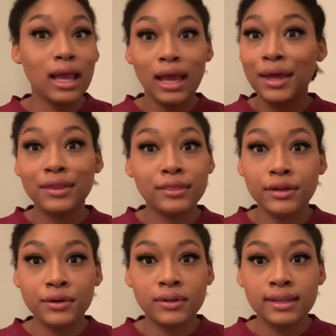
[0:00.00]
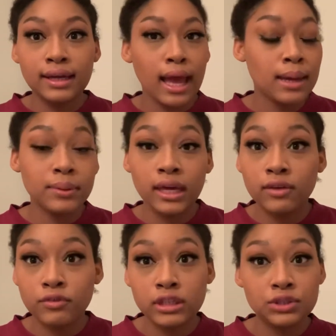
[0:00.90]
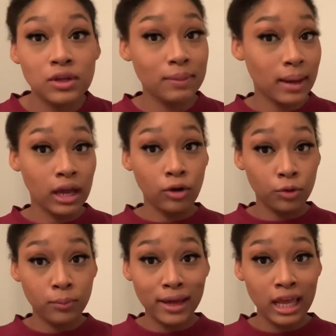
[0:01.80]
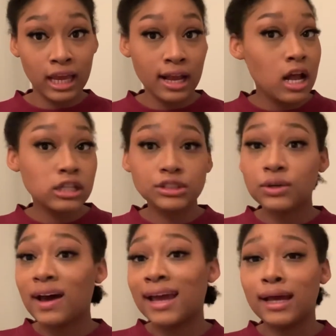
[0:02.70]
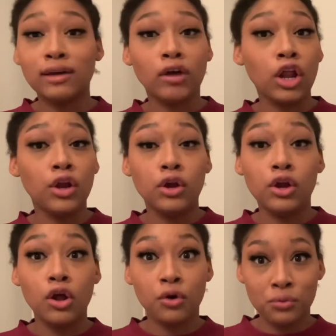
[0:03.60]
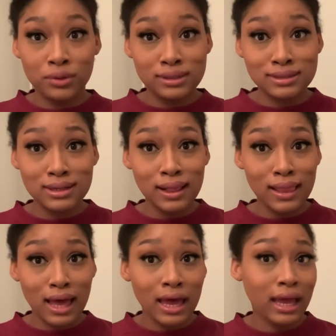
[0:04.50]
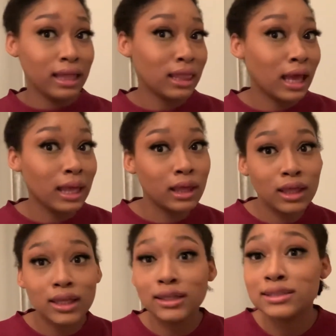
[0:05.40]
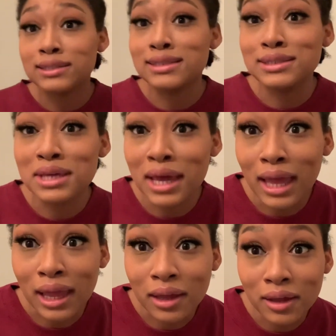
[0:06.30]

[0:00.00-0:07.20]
And literally, I paid for this with my own money, so I have no reason to lie. Like, dang.